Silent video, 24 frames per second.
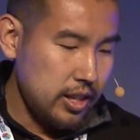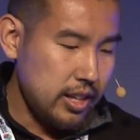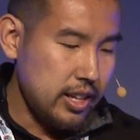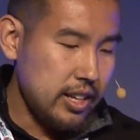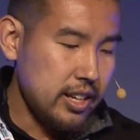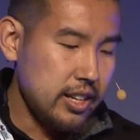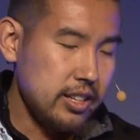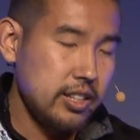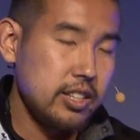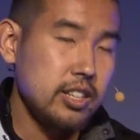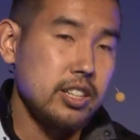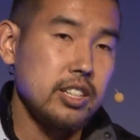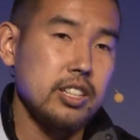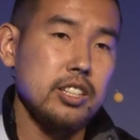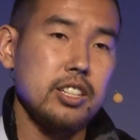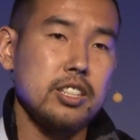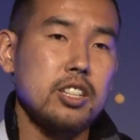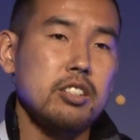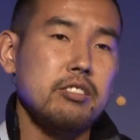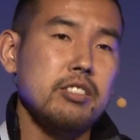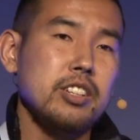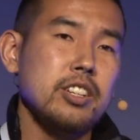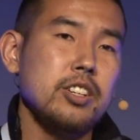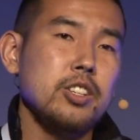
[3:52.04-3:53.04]
And in
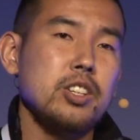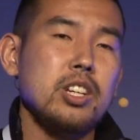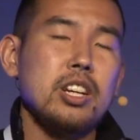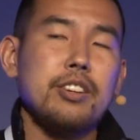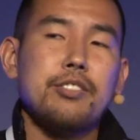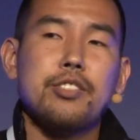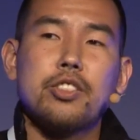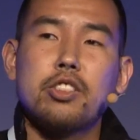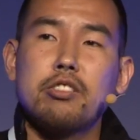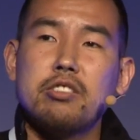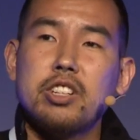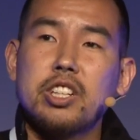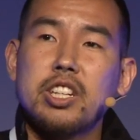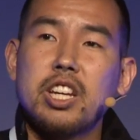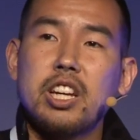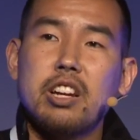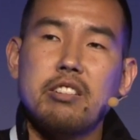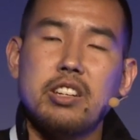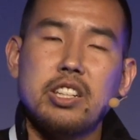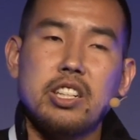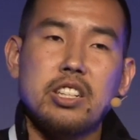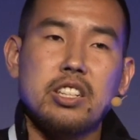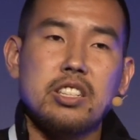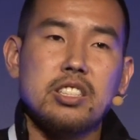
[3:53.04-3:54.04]
Korea, you have 3
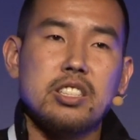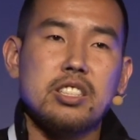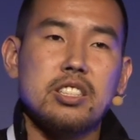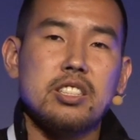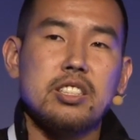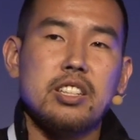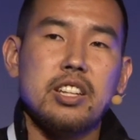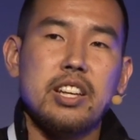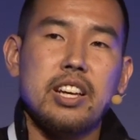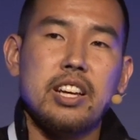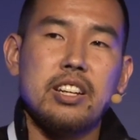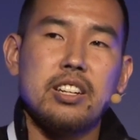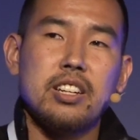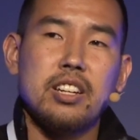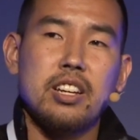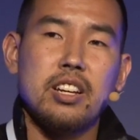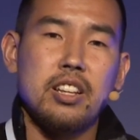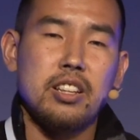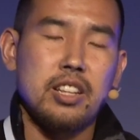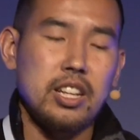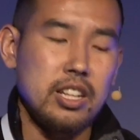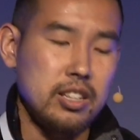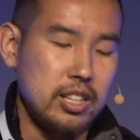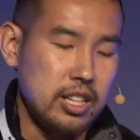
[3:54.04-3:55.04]
carriers
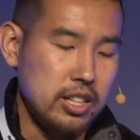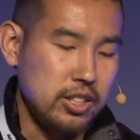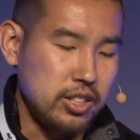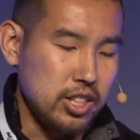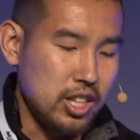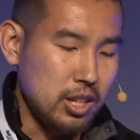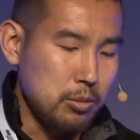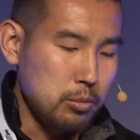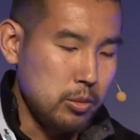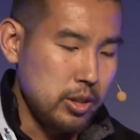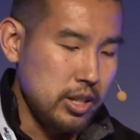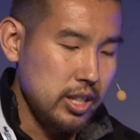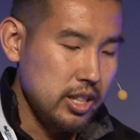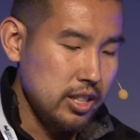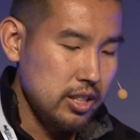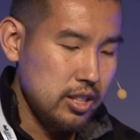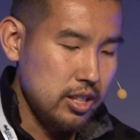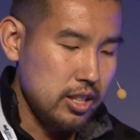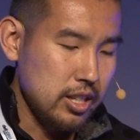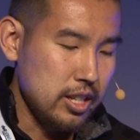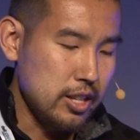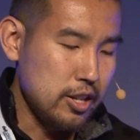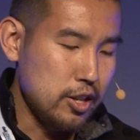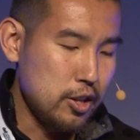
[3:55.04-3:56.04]
that dominate.
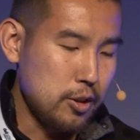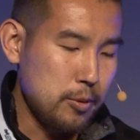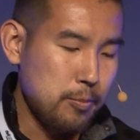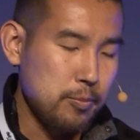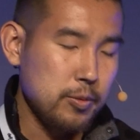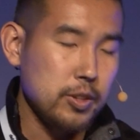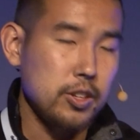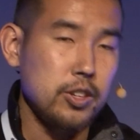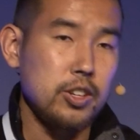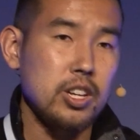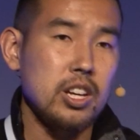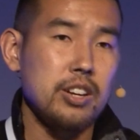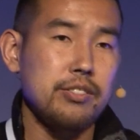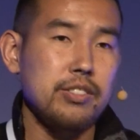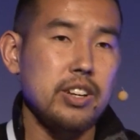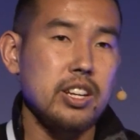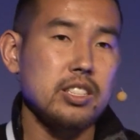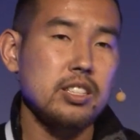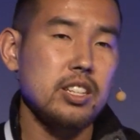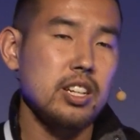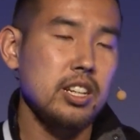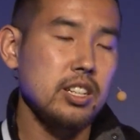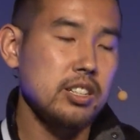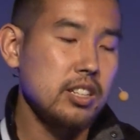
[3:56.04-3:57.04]
You have
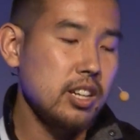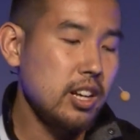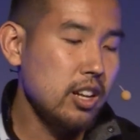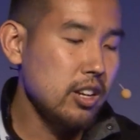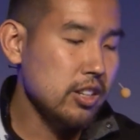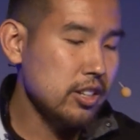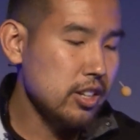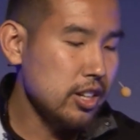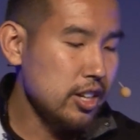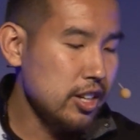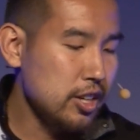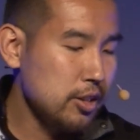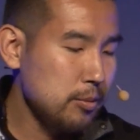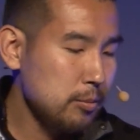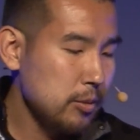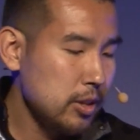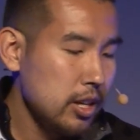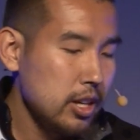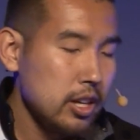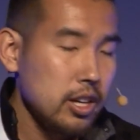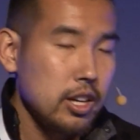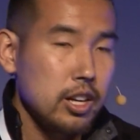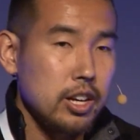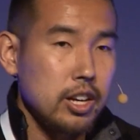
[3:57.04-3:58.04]
SK Telecom,
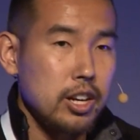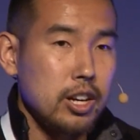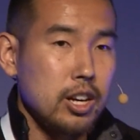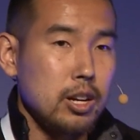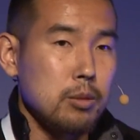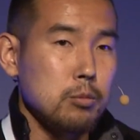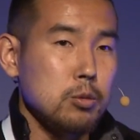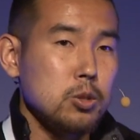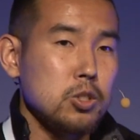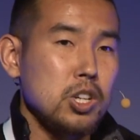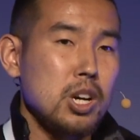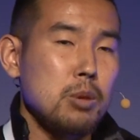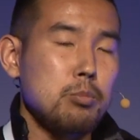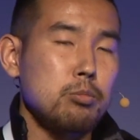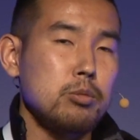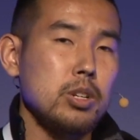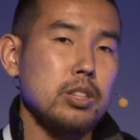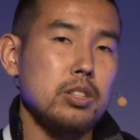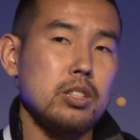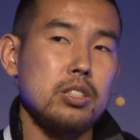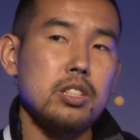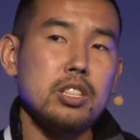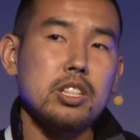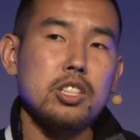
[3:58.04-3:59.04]
who
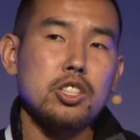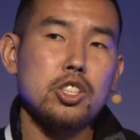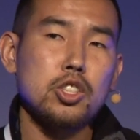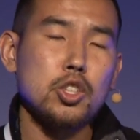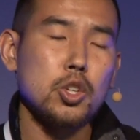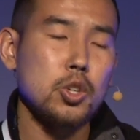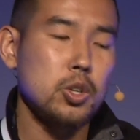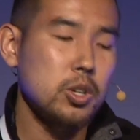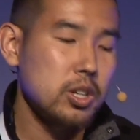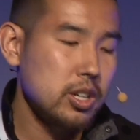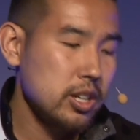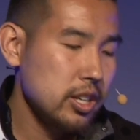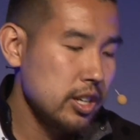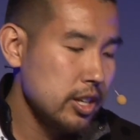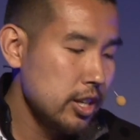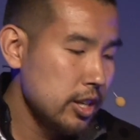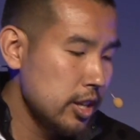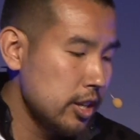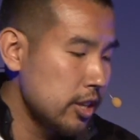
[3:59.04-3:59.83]
operate the T-Store.